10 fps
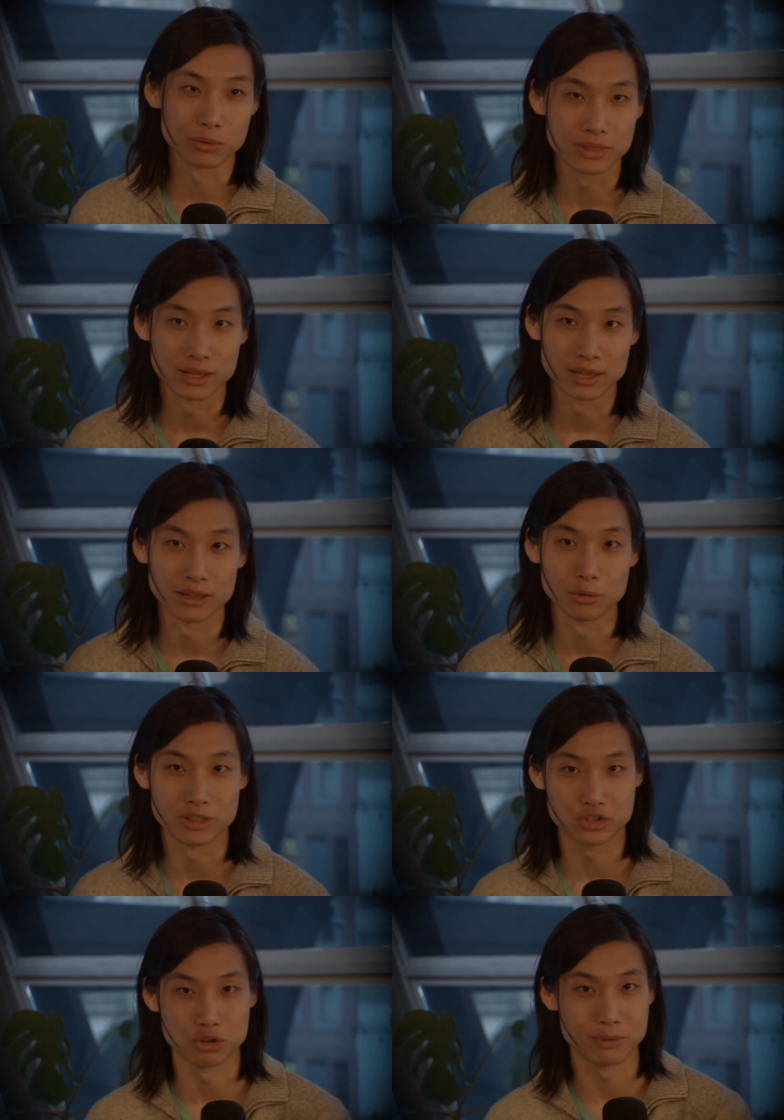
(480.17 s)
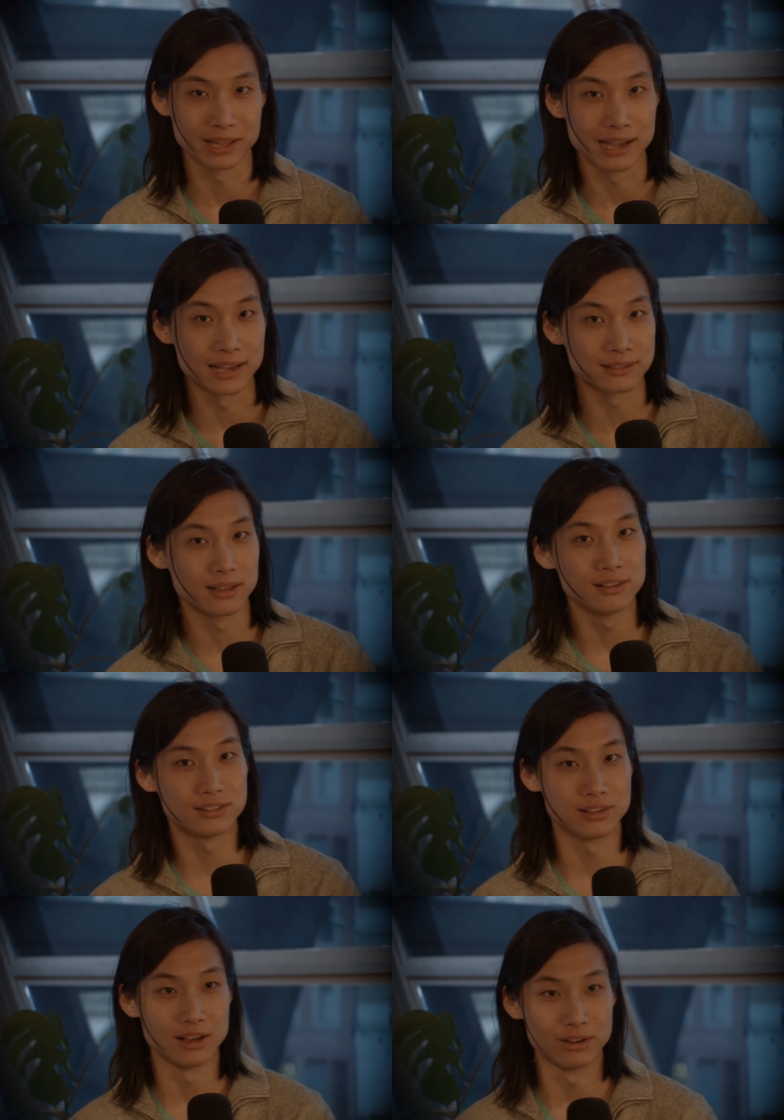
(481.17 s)
with the with the TrueBit guys,
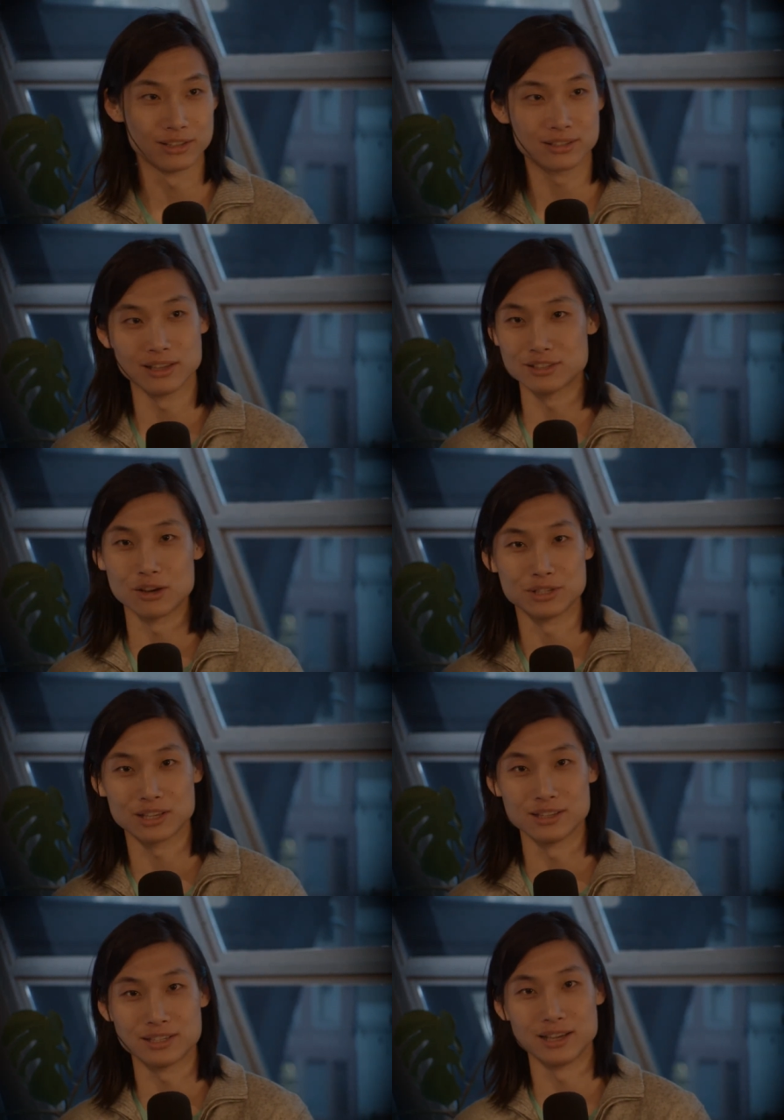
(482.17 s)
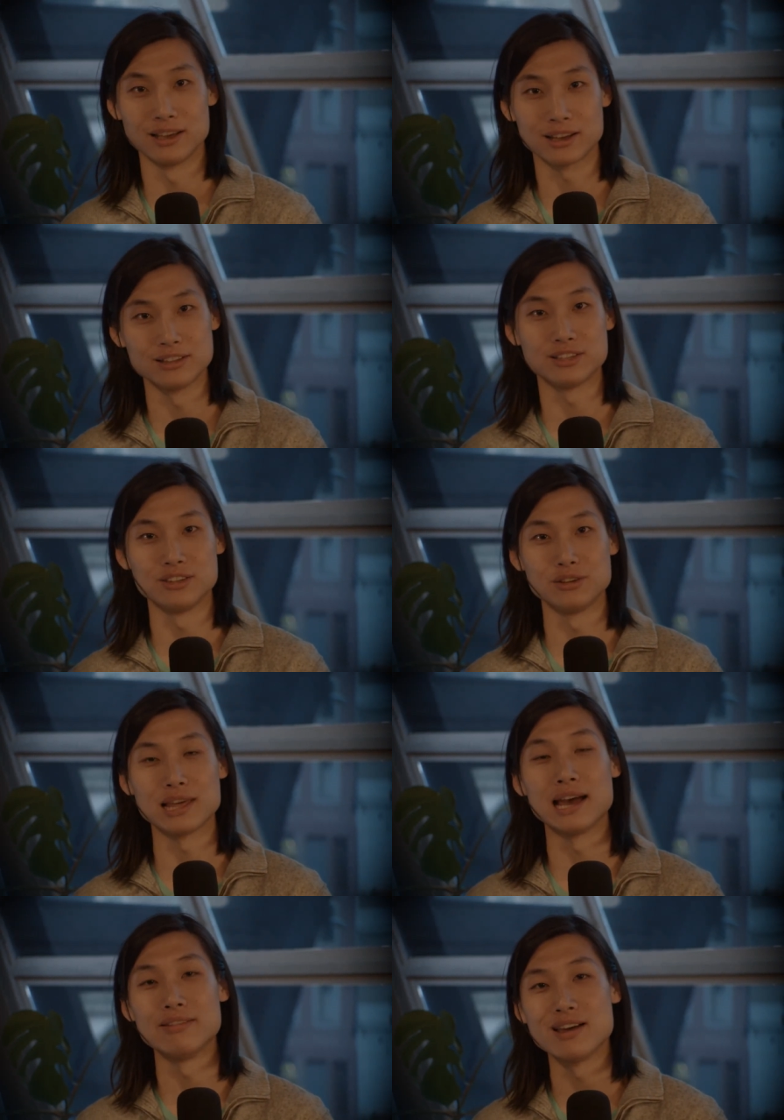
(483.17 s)
so it's it's always good to continue
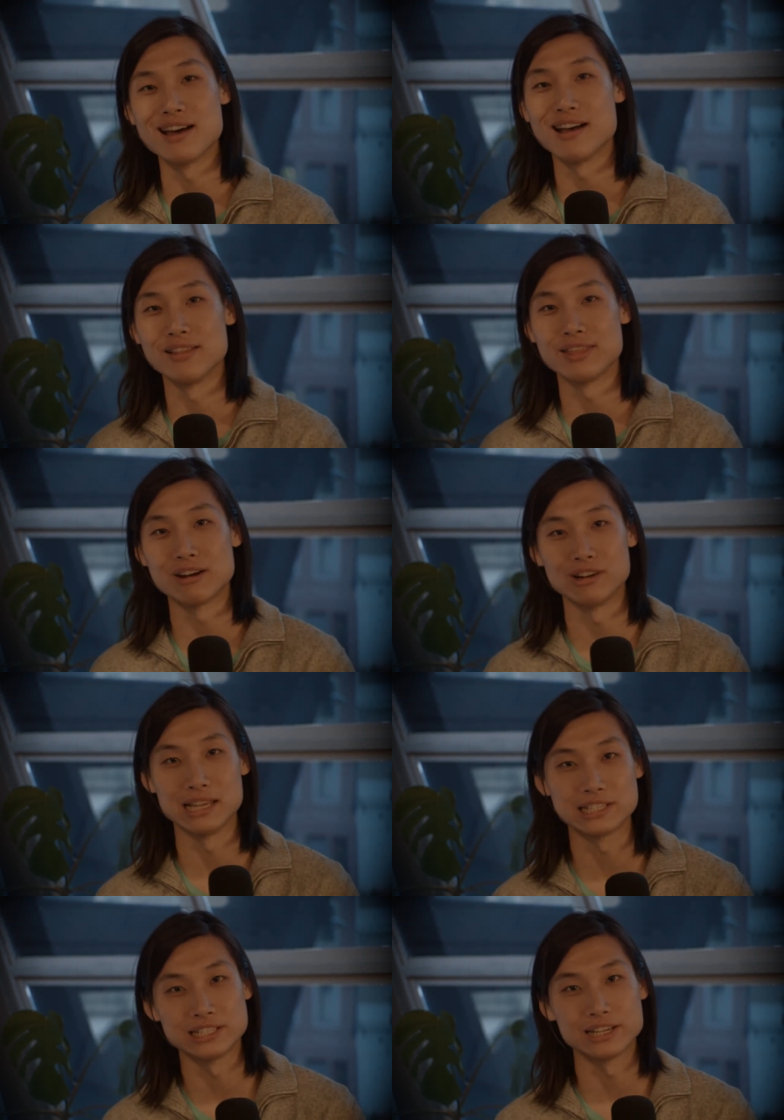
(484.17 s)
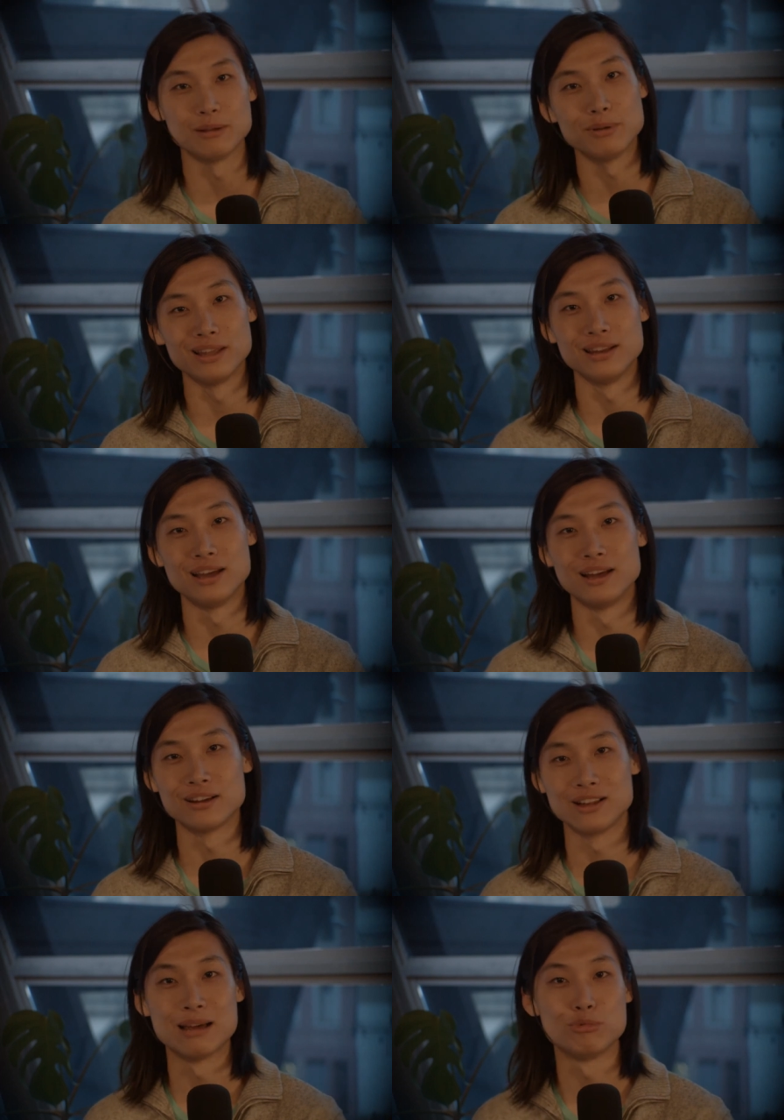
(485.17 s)
that uh, that relationship and uh,
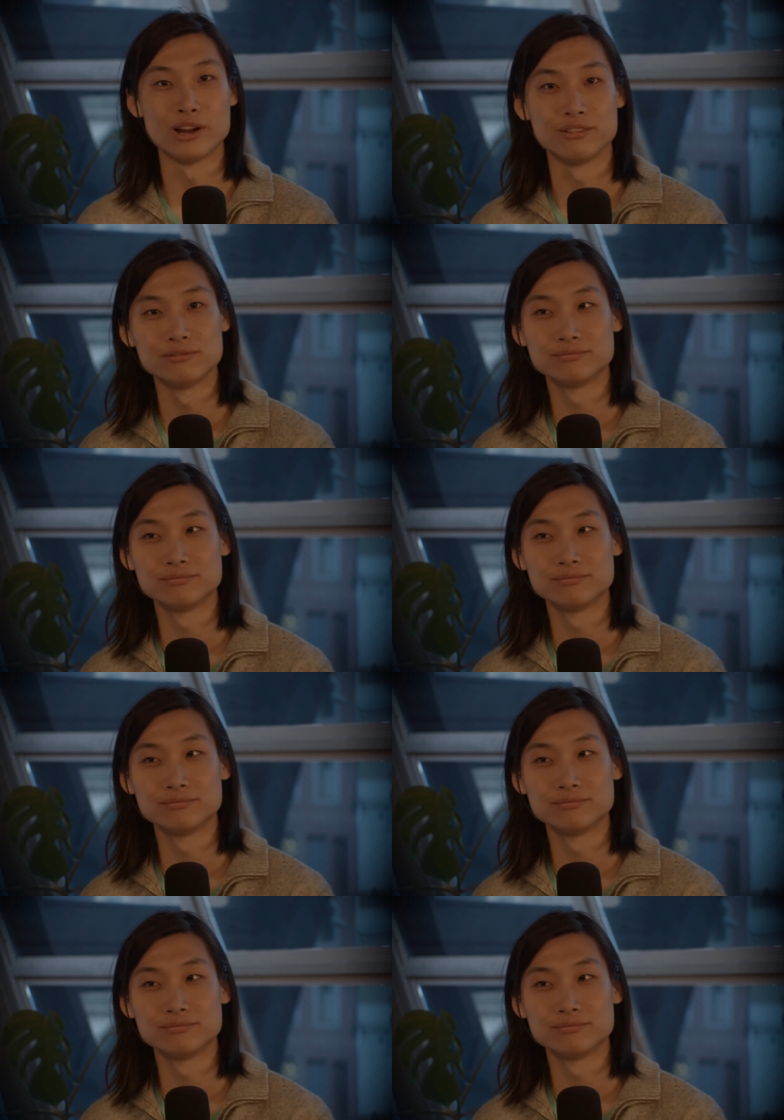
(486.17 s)
collaborate.